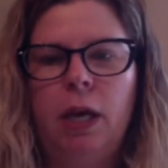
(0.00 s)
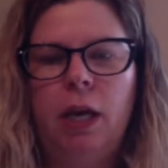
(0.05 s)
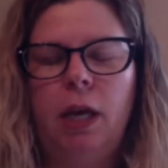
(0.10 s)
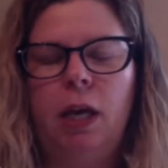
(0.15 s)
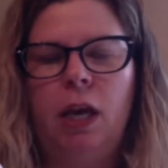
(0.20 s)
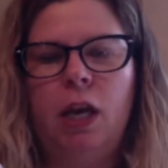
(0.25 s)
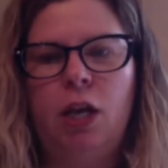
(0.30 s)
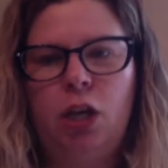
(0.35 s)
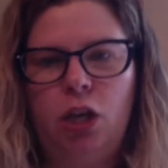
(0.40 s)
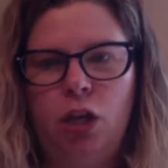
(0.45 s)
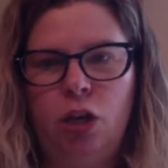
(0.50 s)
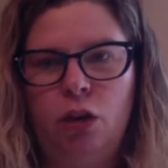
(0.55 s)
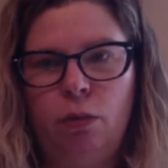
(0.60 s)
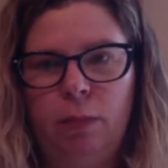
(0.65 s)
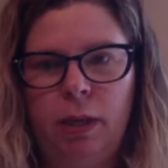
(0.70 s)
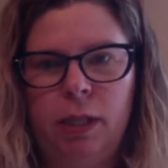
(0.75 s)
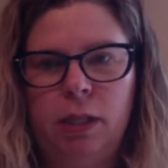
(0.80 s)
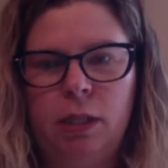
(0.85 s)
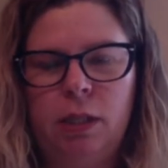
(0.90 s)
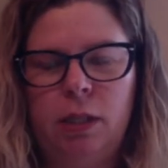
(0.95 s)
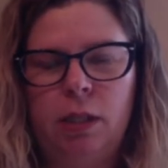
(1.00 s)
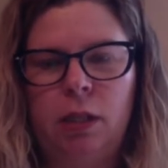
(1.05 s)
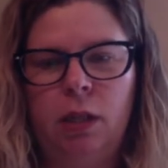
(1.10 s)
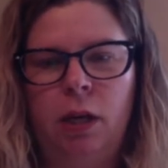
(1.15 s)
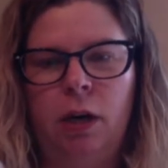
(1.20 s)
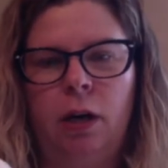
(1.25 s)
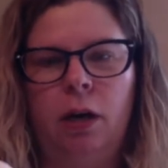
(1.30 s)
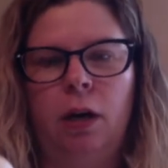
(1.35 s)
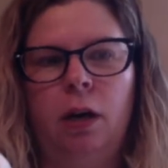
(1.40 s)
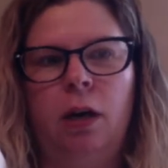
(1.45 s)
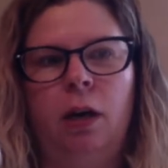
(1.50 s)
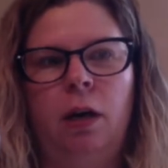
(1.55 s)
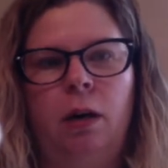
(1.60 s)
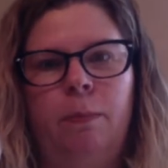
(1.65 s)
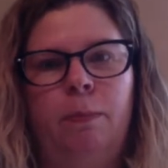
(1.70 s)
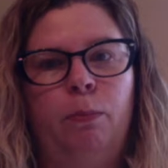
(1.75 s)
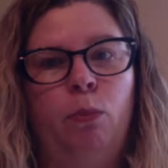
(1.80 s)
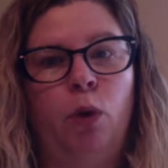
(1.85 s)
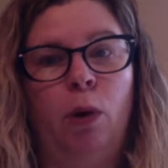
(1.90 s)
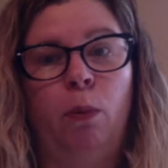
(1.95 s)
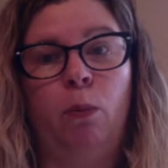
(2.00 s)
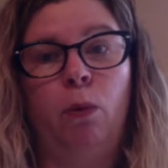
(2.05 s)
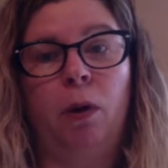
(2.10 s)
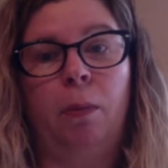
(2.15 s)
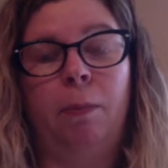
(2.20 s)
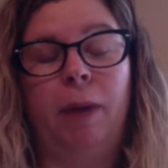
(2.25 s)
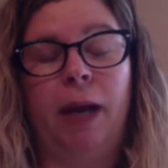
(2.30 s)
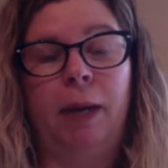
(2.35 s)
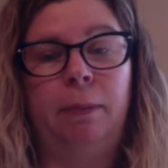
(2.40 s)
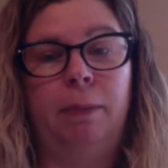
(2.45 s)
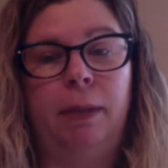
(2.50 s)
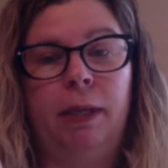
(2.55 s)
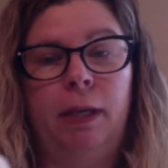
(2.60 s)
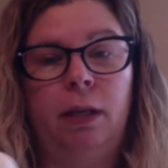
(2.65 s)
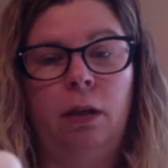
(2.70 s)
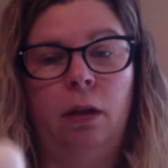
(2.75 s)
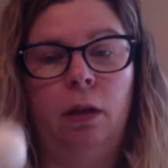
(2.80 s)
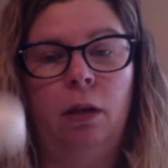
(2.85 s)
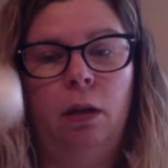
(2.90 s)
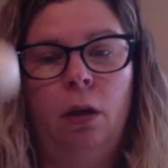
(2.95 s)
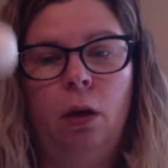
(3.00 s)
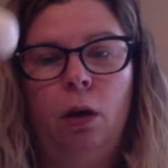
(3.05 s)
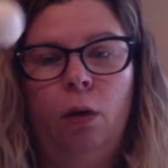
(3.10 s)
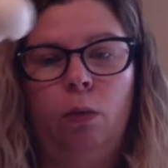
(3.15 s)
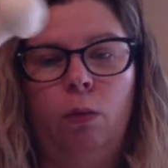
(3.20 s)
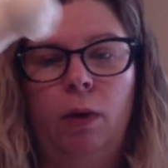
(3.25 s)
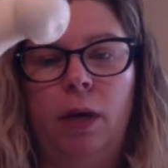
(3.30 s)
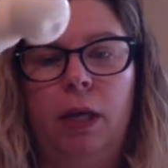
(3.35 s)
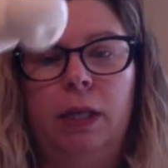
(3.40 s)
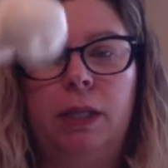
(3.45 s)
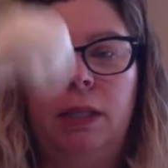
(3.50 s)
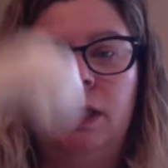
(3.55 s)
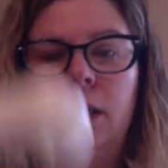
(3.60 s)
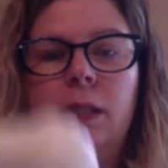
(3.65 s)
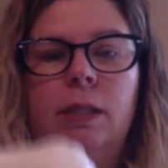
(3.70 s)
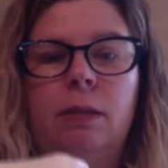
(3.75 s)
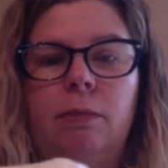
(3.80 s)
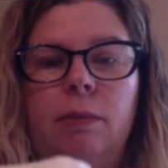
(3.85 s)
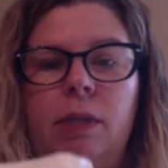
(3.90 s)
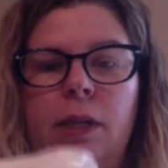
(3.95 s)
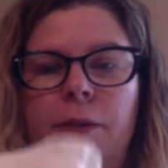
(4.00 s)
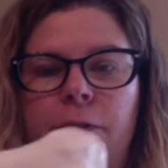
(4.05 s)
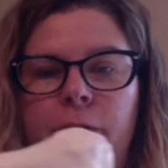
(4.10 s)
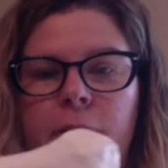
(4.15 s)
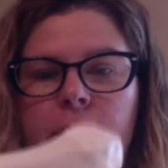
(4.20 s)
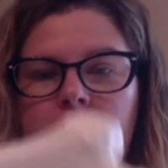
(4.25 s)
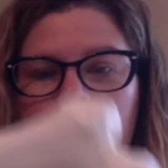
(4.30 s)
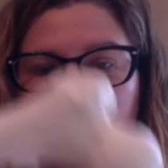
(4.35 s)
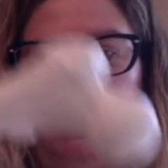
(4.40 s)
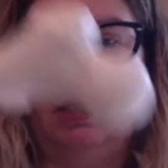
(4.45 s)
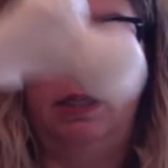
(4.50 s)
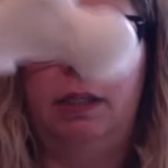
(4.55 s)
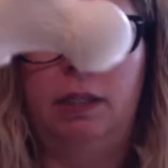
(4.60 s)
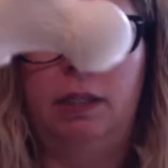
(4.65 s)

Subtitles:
In humans, where we're bipedal, we're going to see some differences